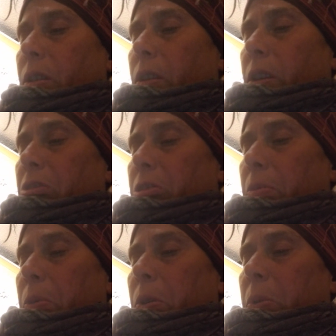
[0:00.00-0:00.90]
I tried to
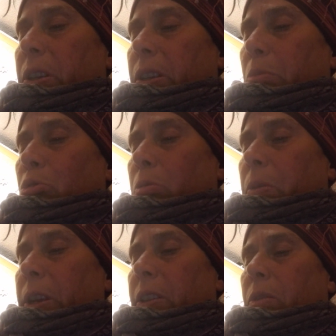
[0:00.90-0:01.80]
put its wings out
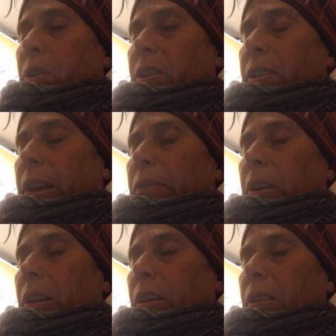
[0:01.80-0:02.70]
properly so I could have
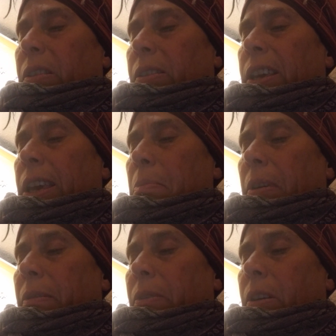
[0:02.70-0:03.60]
it as a
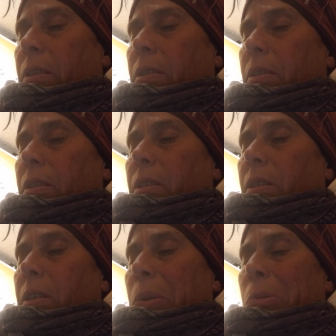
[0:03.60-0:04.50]
keeping thing.
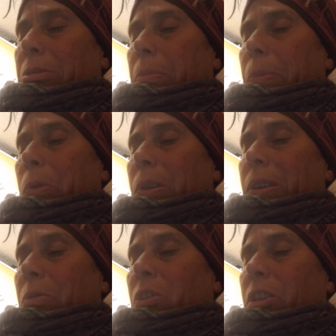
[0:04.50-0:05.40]
I was wondering about putting a
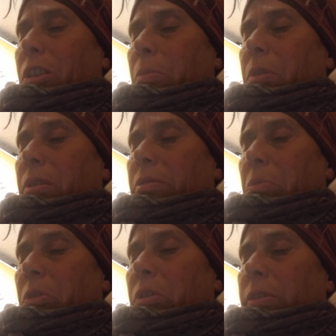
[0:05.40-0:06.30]
little jar, but I don't really
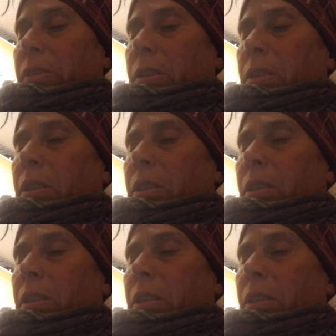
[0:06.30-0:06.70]
want to do that.